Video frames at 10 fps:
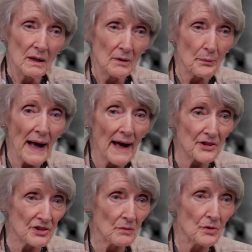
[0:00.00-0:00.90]
The
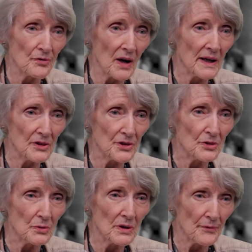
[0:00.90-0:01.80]
passion will find
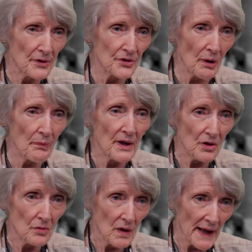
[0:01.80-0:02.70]
you if it's something
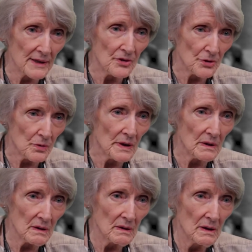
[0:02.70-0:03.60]
you like
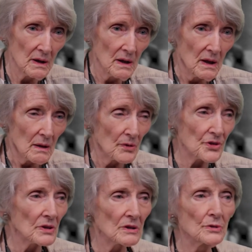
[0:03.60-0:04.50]
doing, which
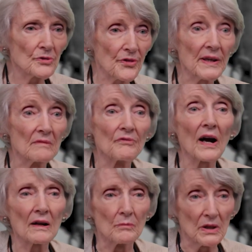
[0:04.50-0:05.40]
includes the
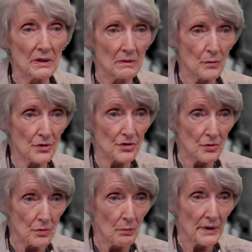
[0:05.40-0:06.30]
environment in which you
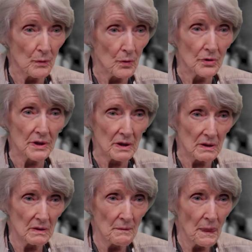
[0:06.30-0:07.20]
will be
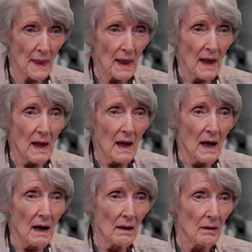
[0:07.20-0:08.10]
working.
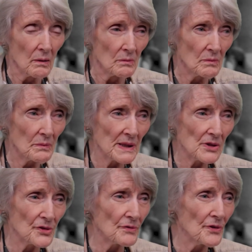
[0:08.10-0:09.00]
Um,
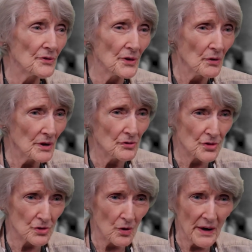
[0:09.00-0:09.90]
because if you don't
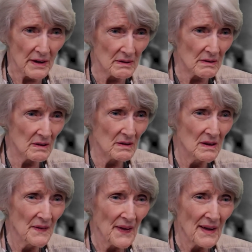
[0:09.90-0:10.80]
enjoy it,
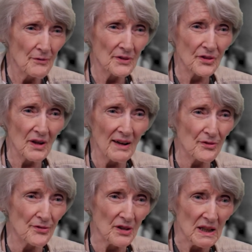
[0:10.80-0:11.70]
if it's not
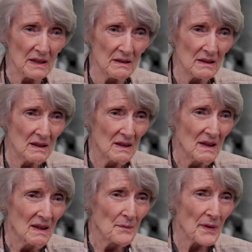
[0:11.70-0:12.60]
fun,
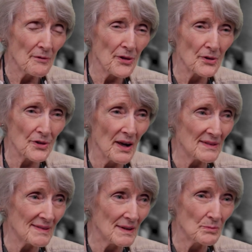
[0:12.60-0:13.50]
if there's
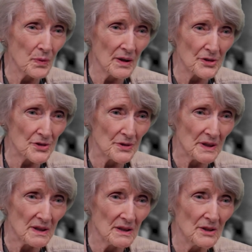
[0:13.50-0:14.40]
not some pleasure
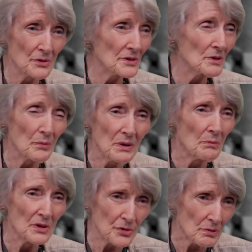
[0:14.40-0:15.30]
in it, you're going to be
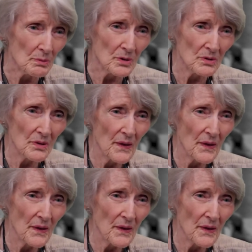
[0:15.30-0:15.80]
miserable.